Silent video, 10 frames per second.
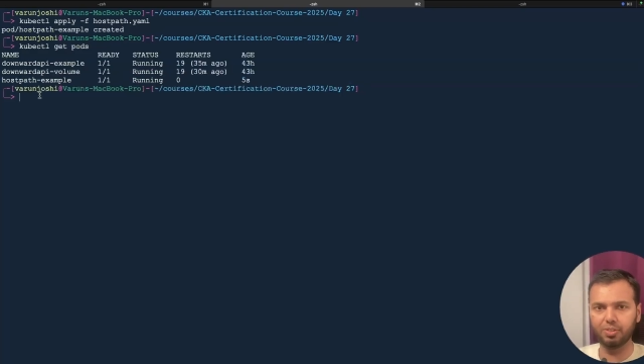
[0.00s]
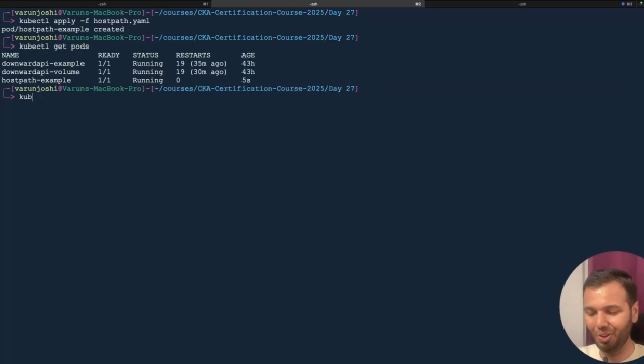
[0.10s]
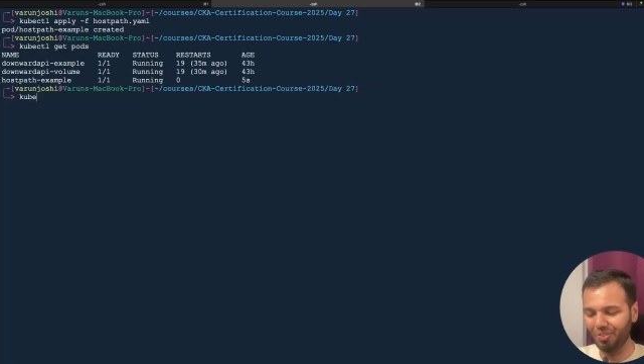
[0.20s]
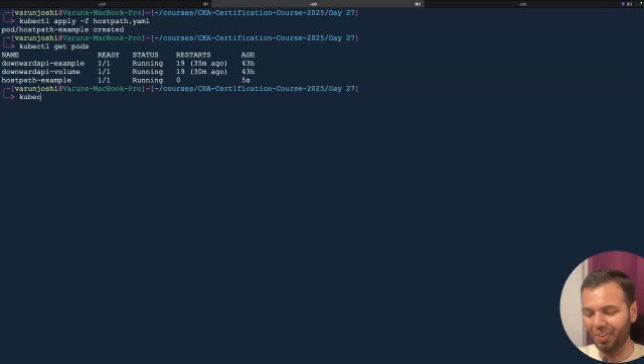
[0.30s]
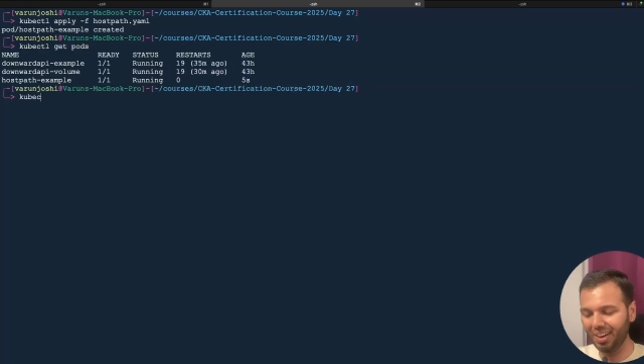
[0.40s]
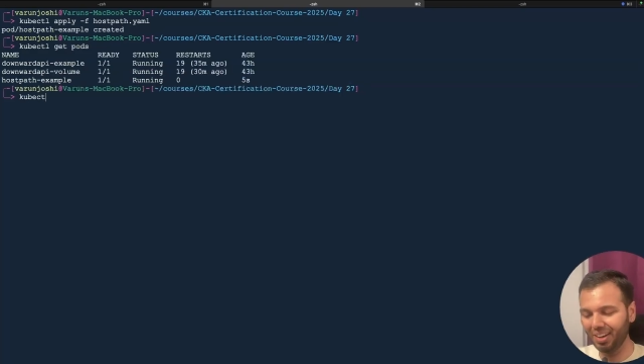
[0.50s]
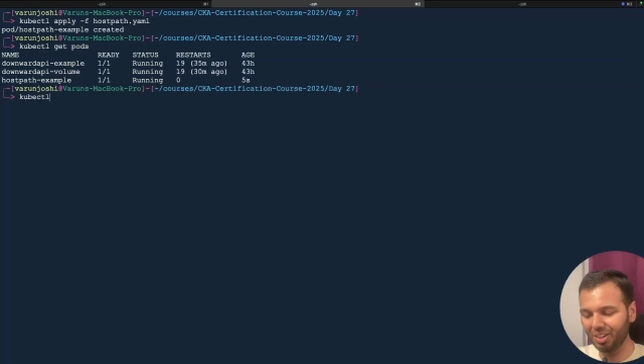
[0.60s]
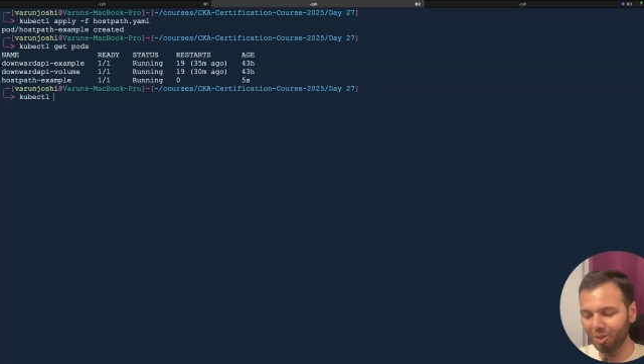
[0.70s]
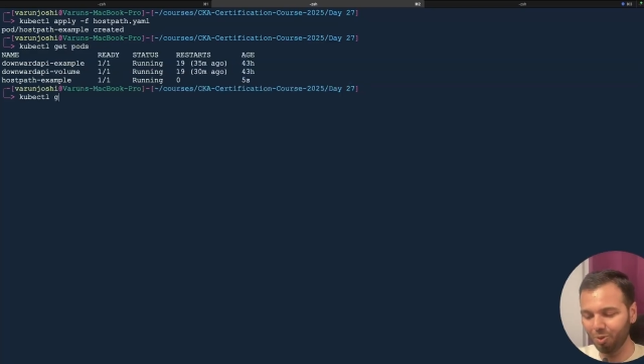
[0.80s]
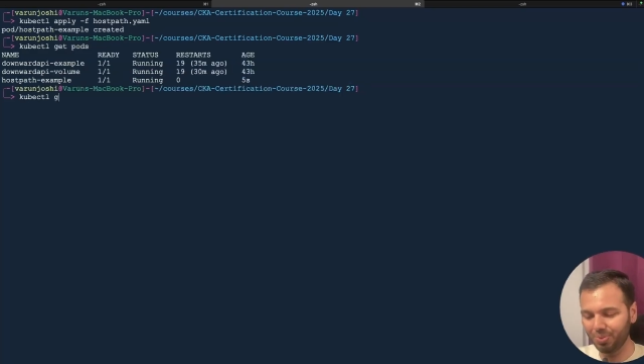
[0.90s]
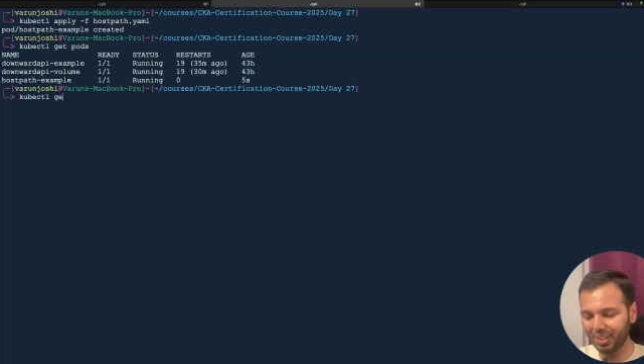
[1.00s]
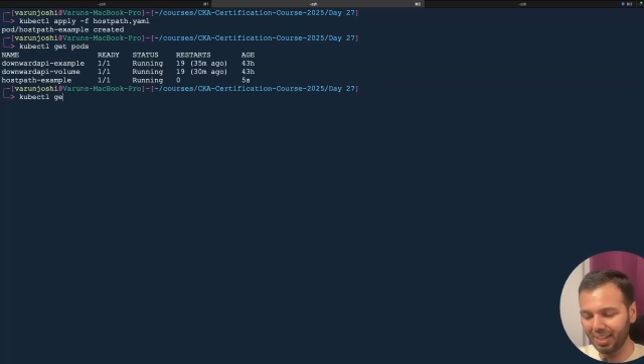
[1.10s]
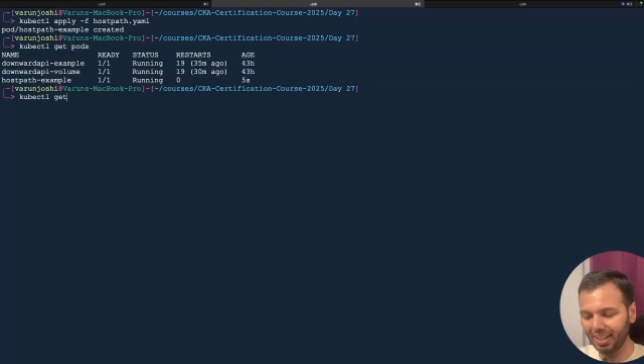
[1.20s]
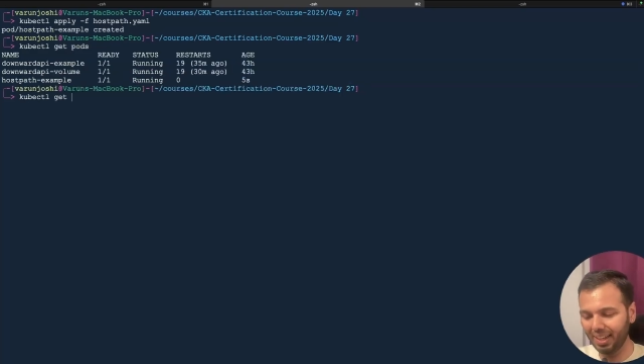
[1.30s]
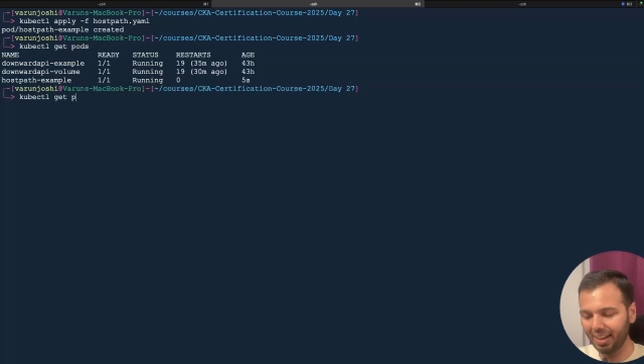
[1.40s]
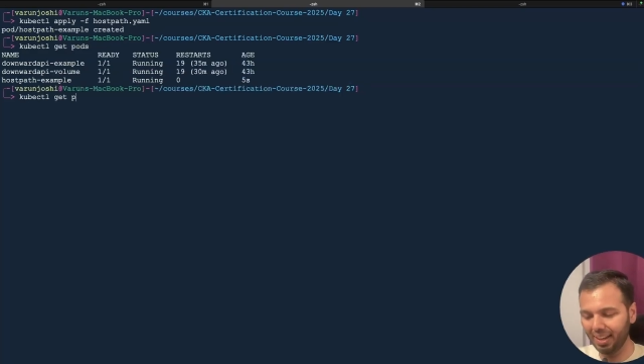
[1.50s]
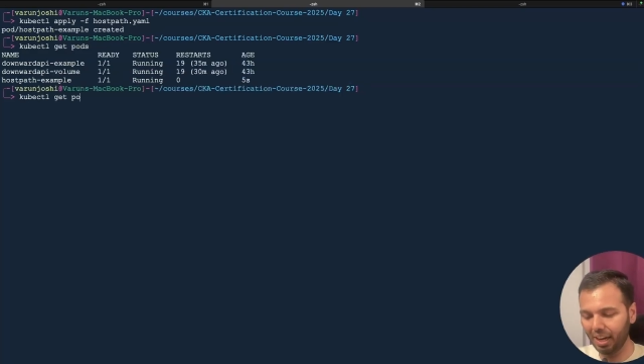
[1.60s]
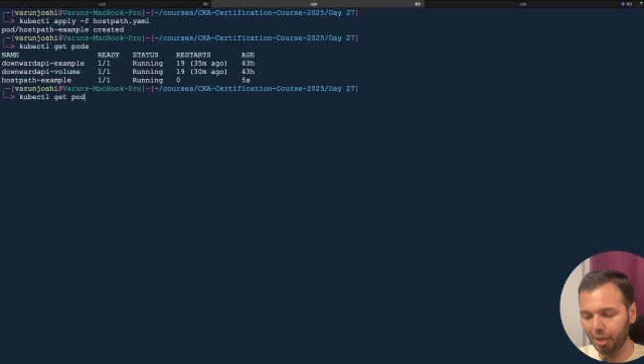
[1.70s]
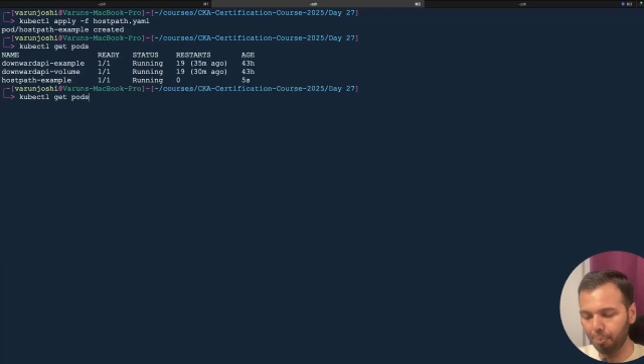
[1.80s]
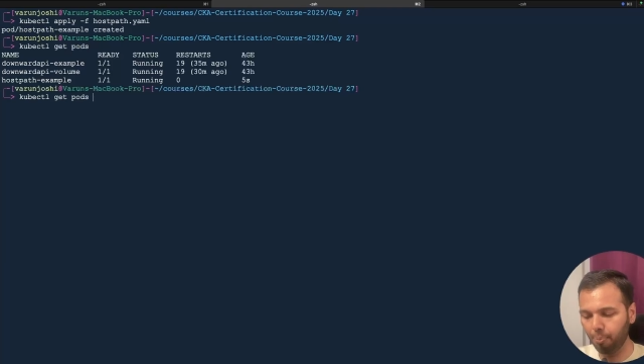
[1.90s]
So if I run kubectl
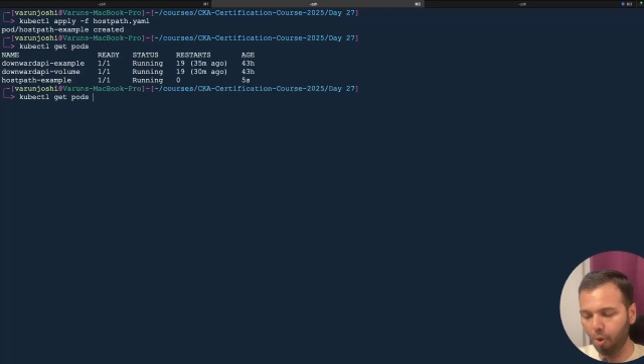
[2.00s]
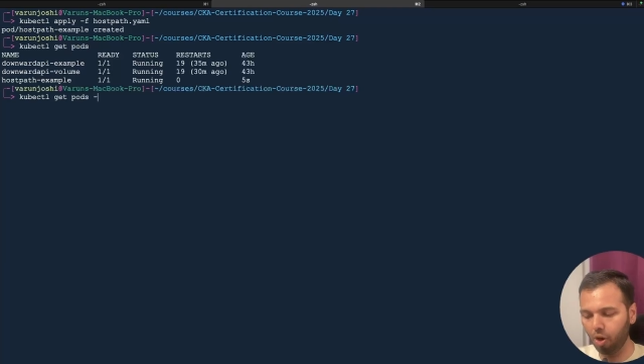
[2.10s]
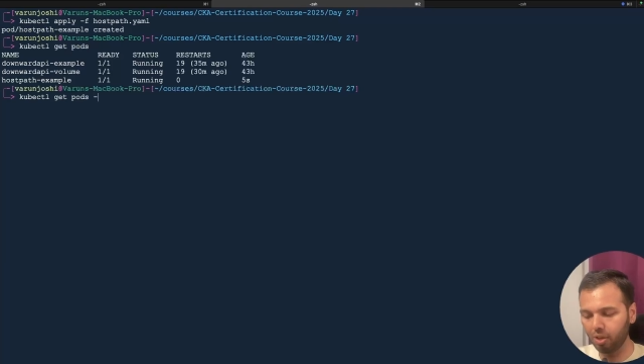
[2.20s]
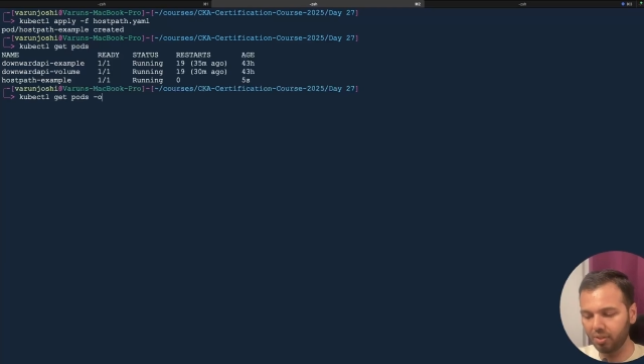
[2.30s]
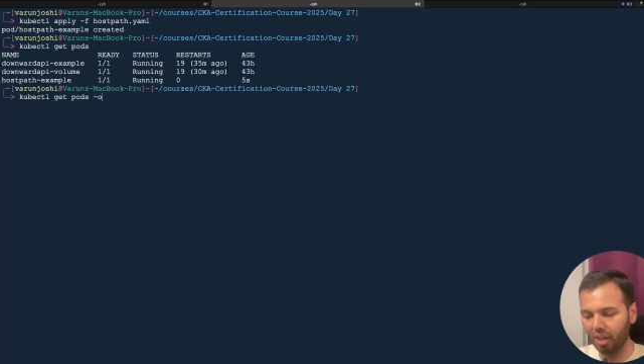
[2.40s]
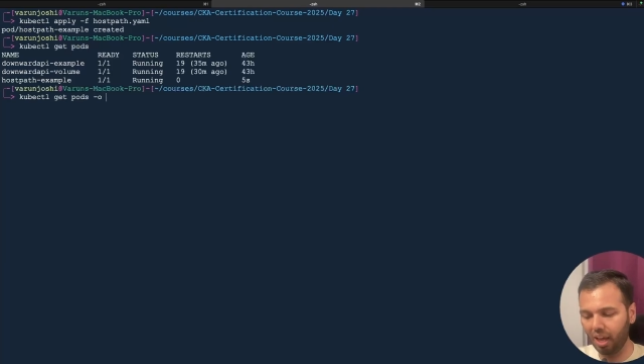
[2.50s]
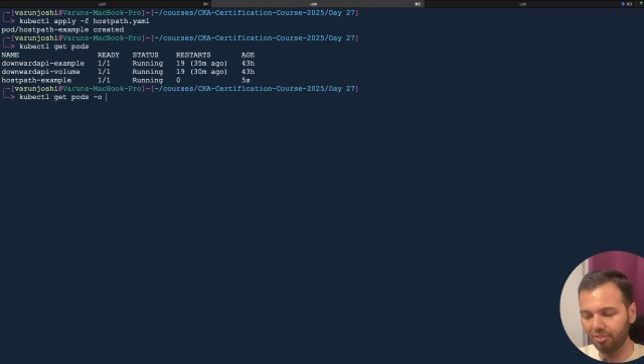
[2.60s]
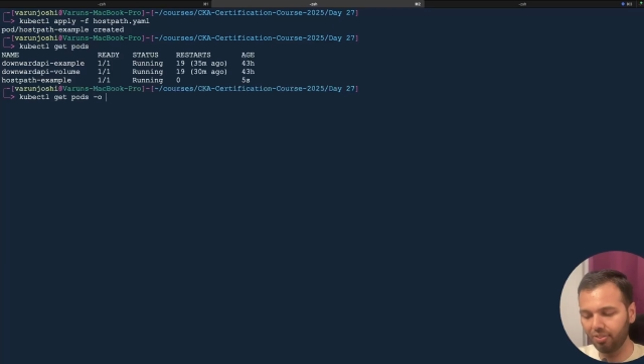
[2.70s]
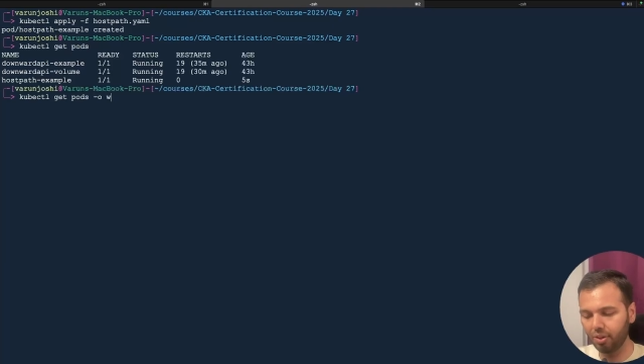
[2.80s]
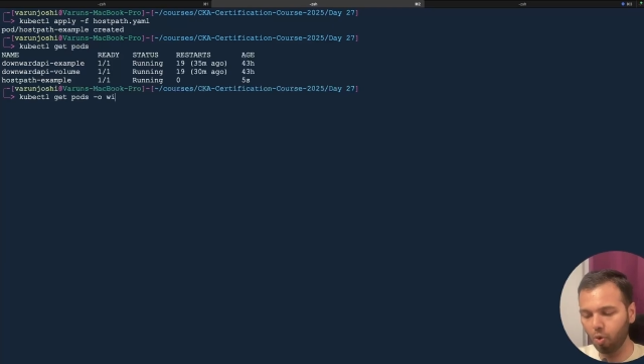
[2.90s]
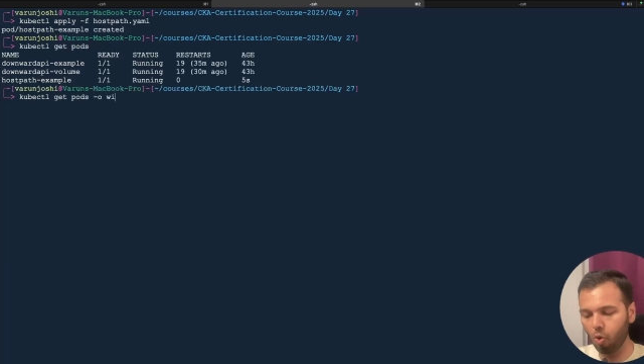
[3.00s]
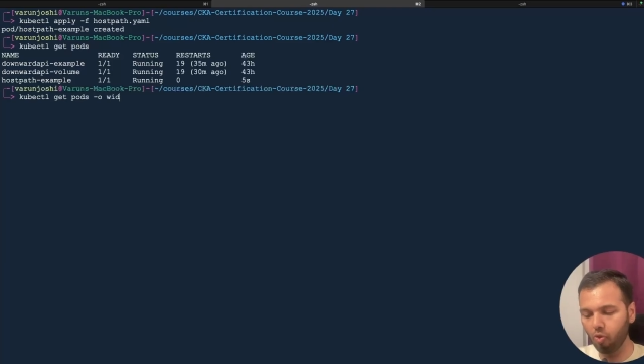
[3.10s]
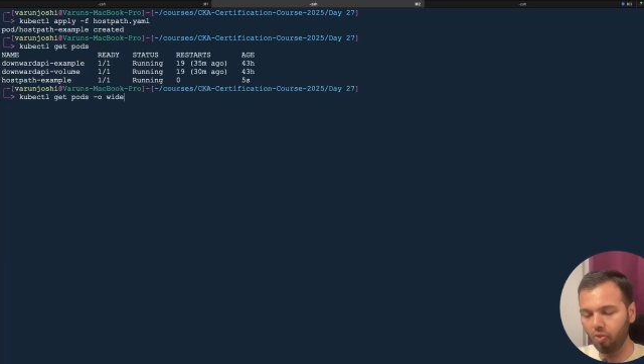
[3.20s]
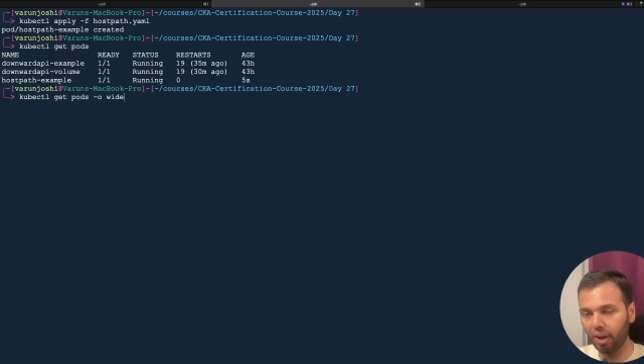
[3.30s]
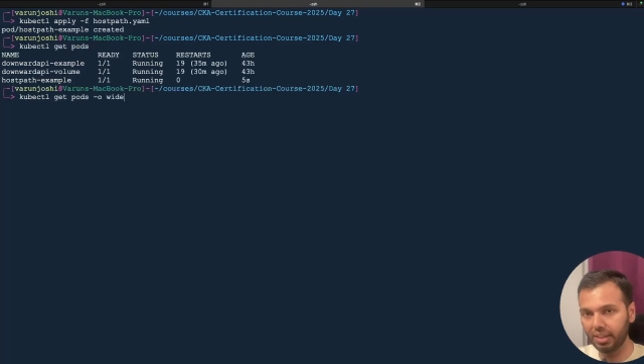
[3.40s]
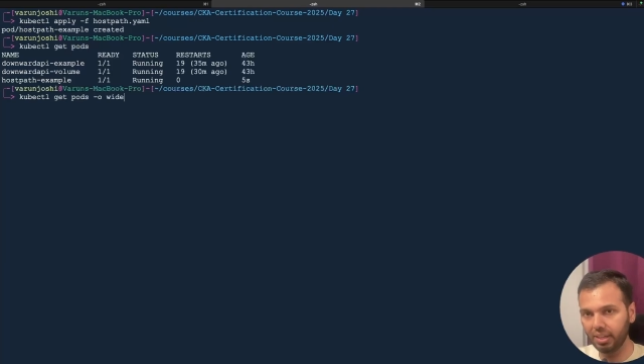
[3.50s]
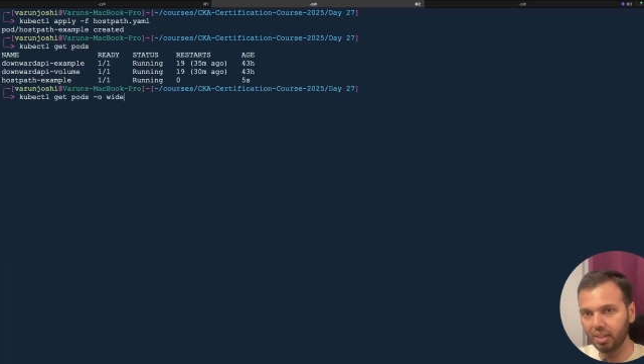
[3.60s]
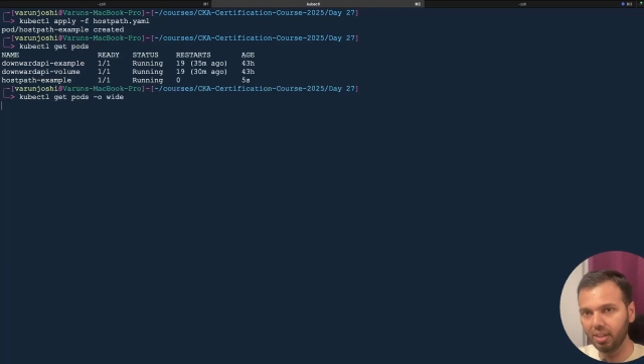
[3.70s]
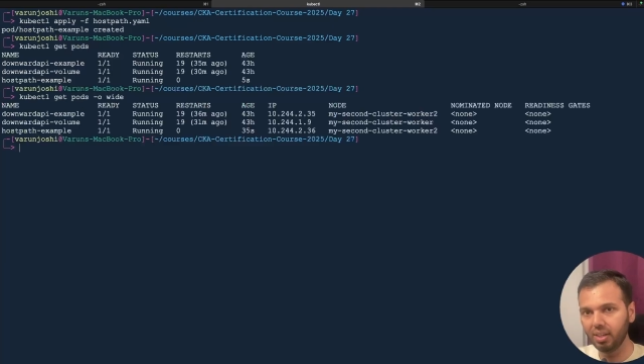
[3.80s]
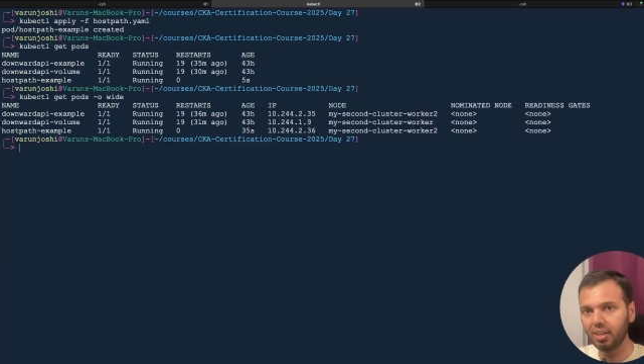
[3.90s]
get pods -ovide,